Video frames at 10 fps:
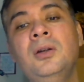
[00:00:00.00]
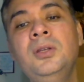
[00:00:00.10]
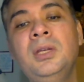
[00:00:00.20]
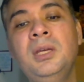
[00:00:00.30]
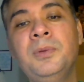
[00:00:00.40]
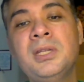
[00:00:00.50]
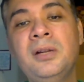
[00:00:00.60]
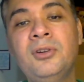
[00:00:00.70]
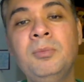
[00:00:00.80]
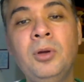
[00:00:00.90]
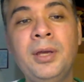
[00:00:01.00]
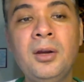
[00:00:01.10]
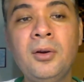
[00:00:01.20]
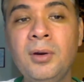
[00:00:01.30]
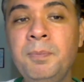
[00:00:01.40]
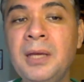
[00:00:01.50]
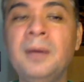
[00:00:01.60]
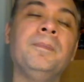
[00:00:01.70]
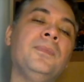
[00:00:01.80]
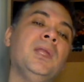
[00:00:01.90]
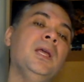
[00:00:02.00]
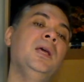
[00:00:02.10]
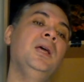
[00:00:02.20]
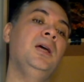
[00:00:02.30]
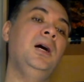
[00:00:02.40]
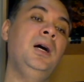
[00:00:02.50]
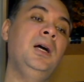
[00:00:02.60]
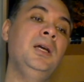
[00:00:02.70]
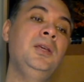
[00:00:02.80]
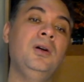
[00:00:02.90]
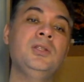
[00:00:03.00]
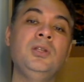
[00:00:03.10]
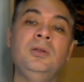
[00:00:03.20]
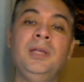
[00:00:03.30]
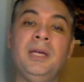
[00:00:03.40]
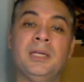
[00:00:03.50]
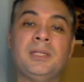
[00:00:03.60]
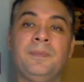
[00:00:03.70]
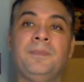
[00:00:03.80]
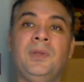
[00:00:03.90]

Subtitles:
keep yourself from looking creepy? You also do this.